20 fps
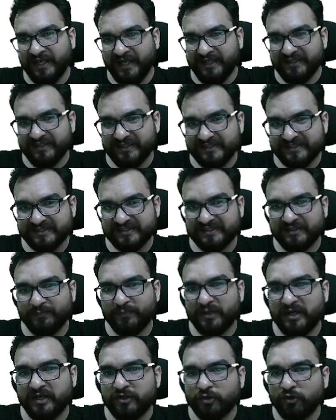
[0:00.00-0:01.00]
And this is the
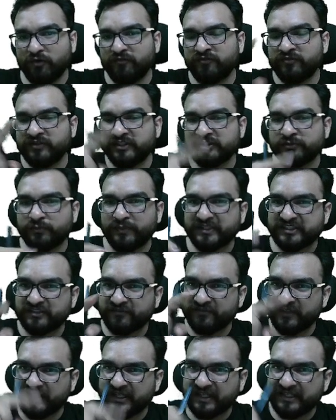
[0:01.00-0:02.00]
part of this
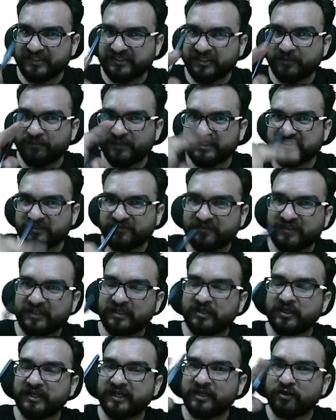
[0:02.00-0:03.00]
Pacific region,
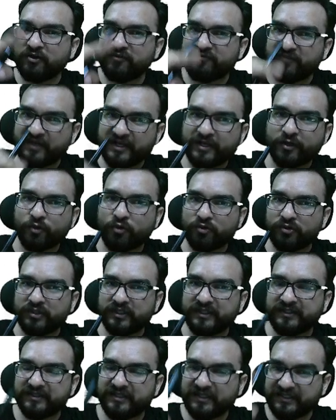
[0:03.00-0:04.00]
Pacific Ring of Fire
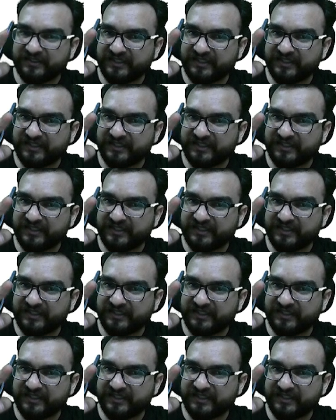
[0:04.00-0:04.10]
only.